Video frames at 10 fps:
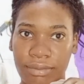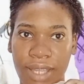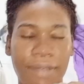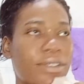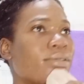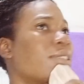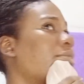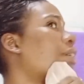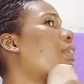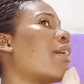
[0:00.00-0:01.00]
I've
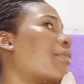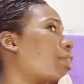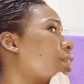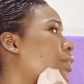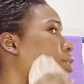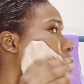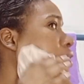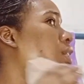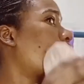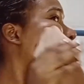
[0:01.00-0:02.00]
used nearly everything under the
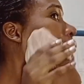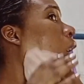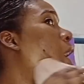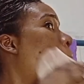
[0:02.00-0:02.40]
sun,